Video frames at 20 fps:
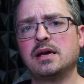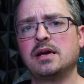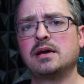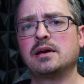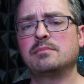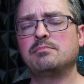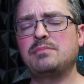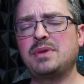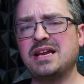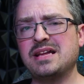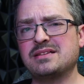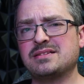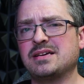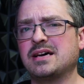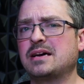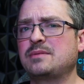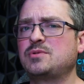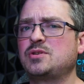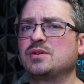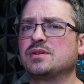many
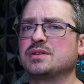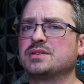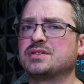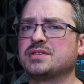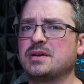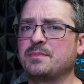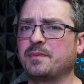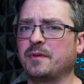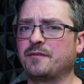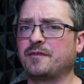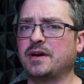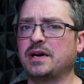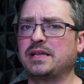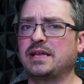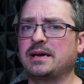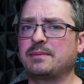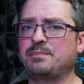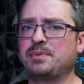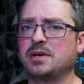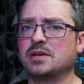times you can simplify
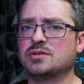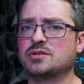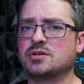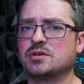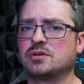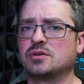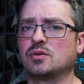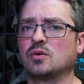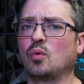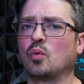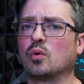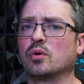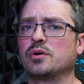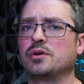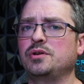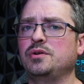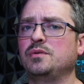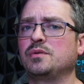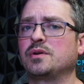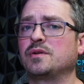that picture, or
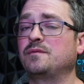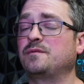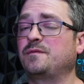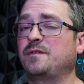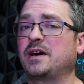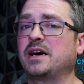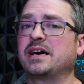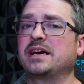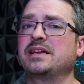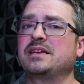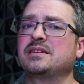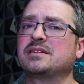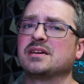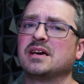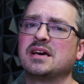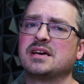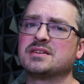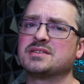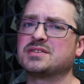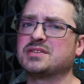you could find
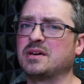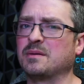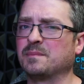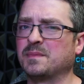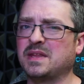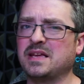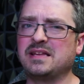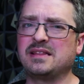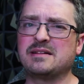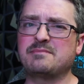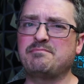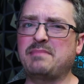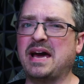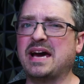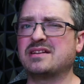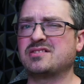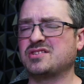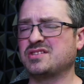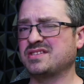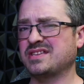something that
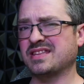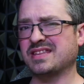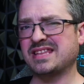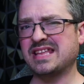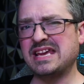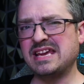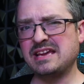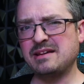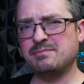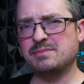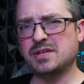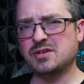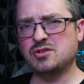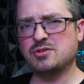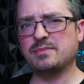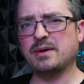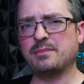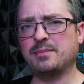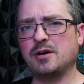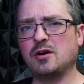matches a theme that
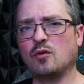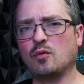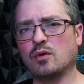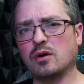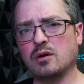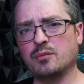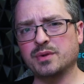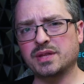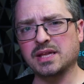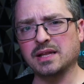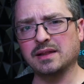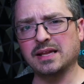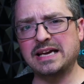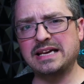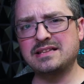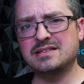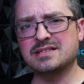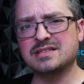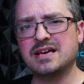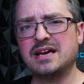you might be going on with the
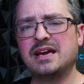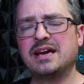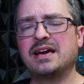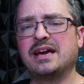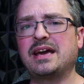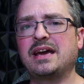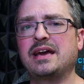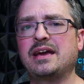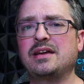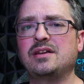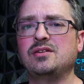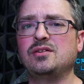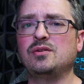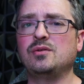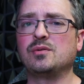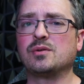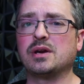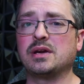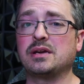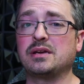lights, and
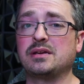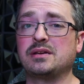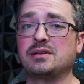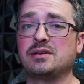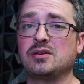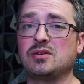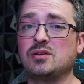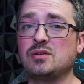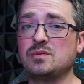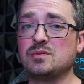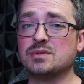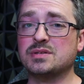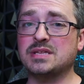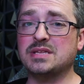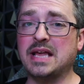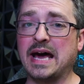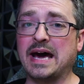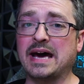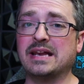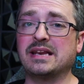you can use
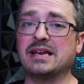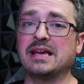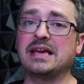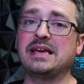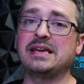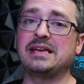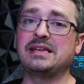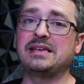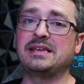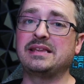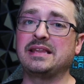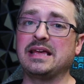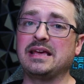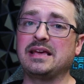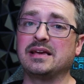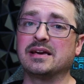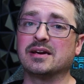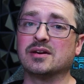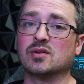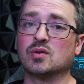that in
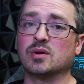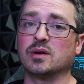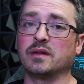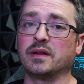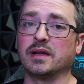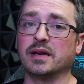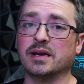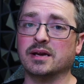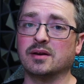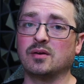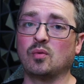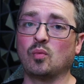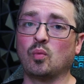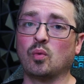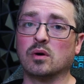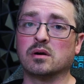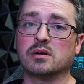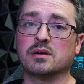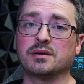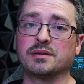the acrylic
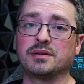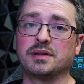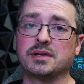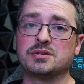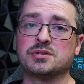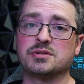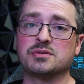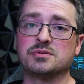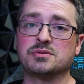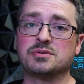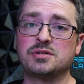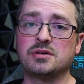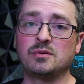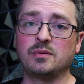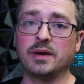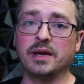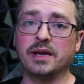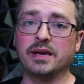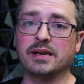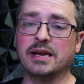work that you're
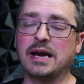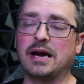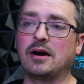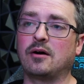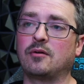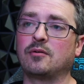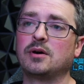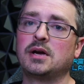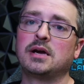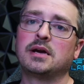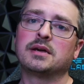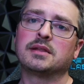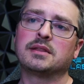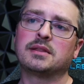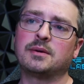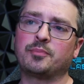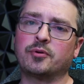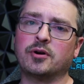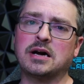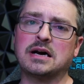doing. Now,
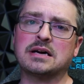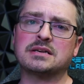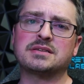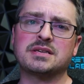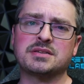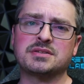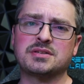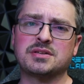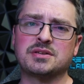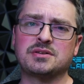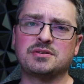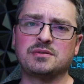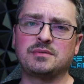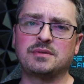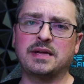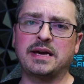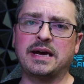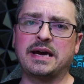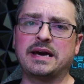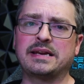the process to do
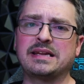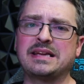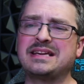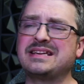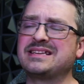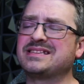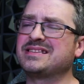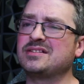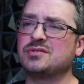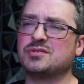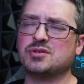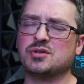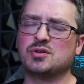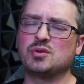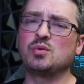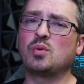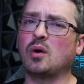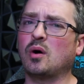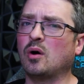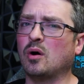that isn't
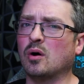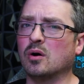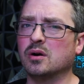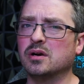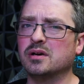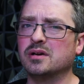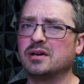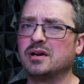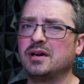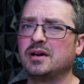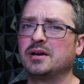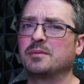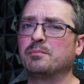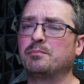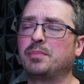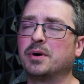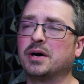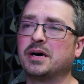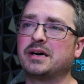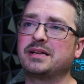too hard,
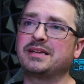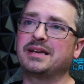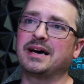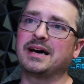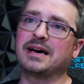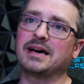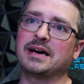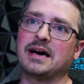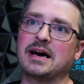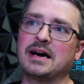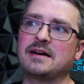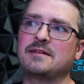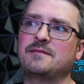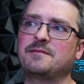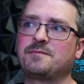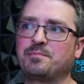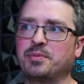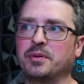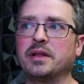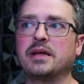but
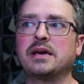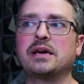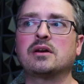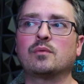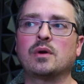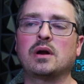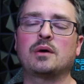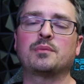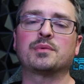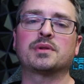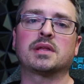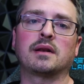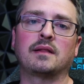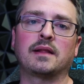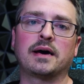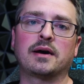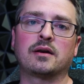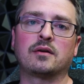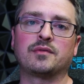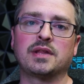I've played around with it a
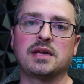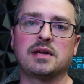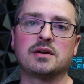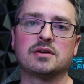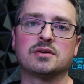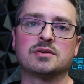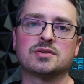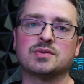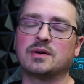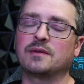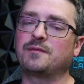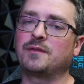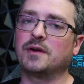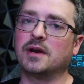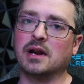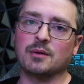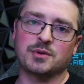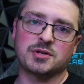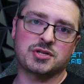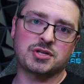lot over the years, so I
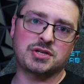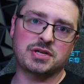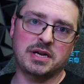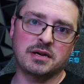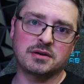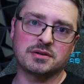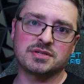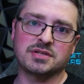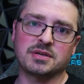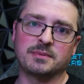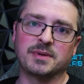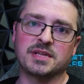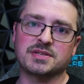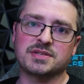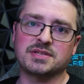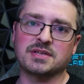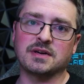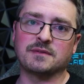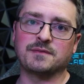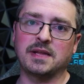figured I would share some of the
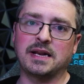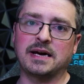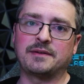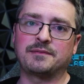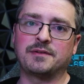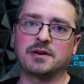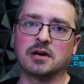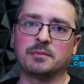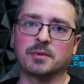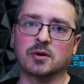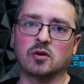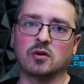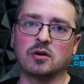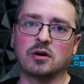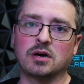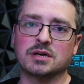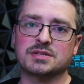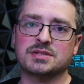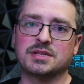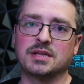stuff that I've come
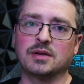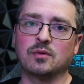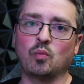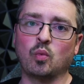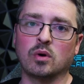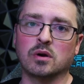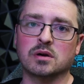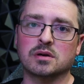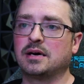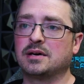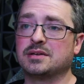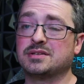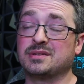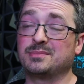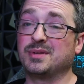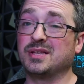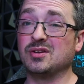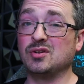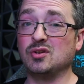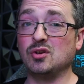across that works,
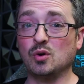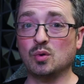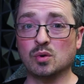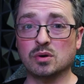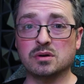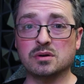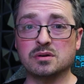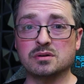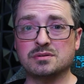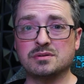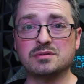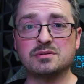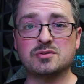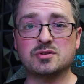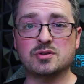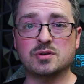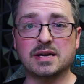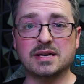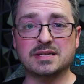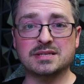some of the newer
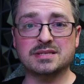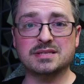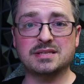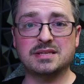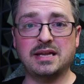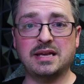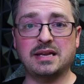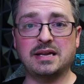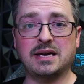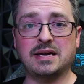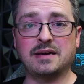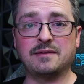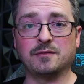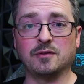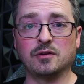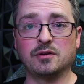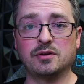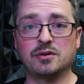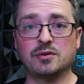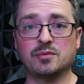tricks that I've
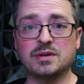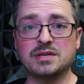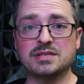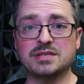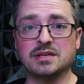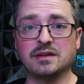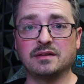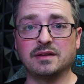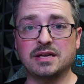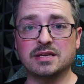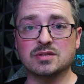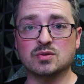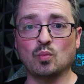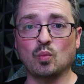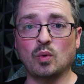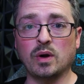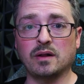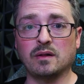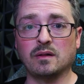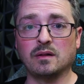learned recently as
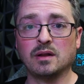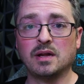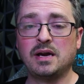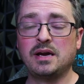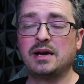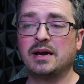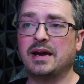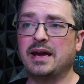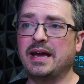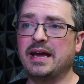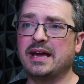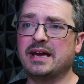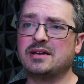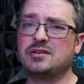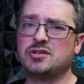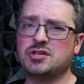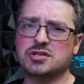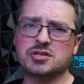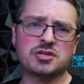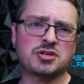well, and
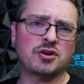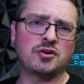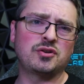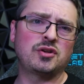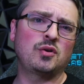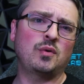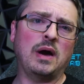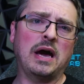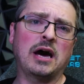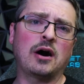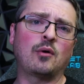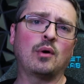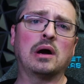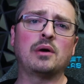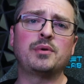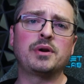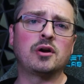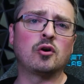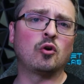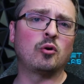just show you how I
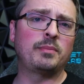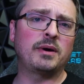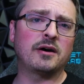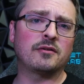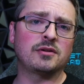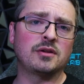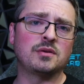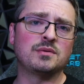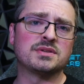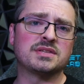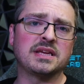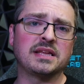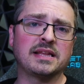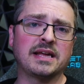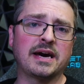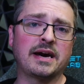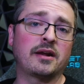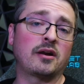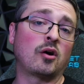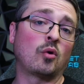would go about using
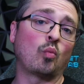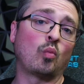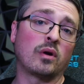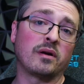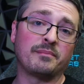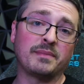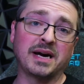that on one of my